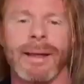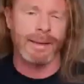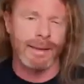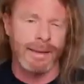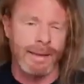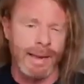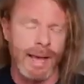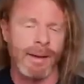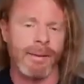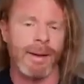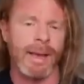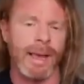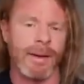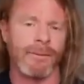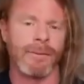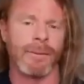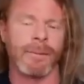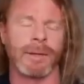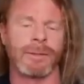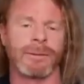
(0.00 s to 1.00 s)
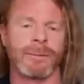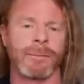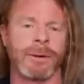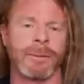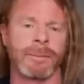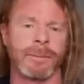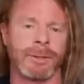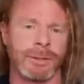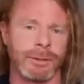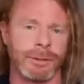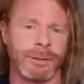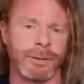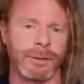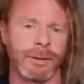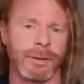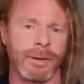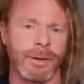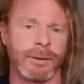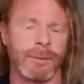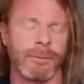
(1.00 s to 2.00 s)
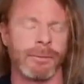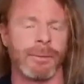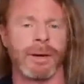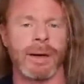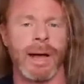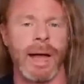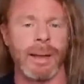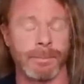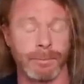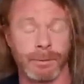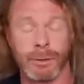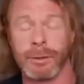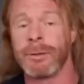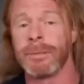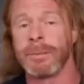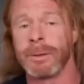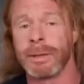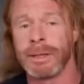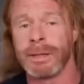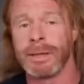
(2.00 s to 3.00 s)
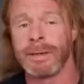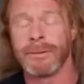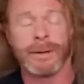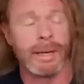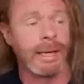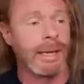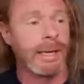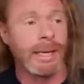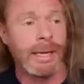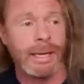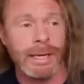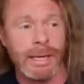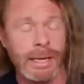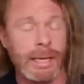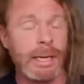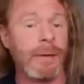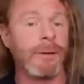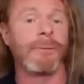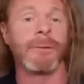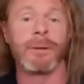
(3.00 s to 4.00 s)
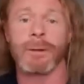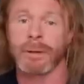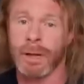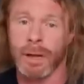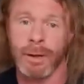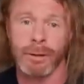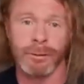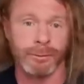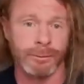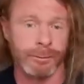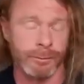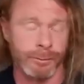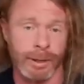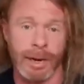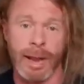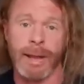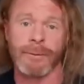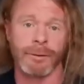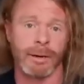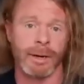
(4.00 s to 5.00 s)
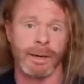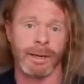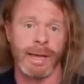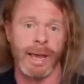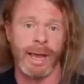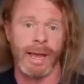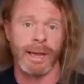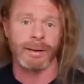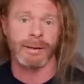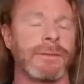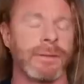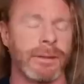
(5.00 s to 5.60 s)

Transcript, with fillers: Now I have a much more mature look where I do believe evil goes wherever it can.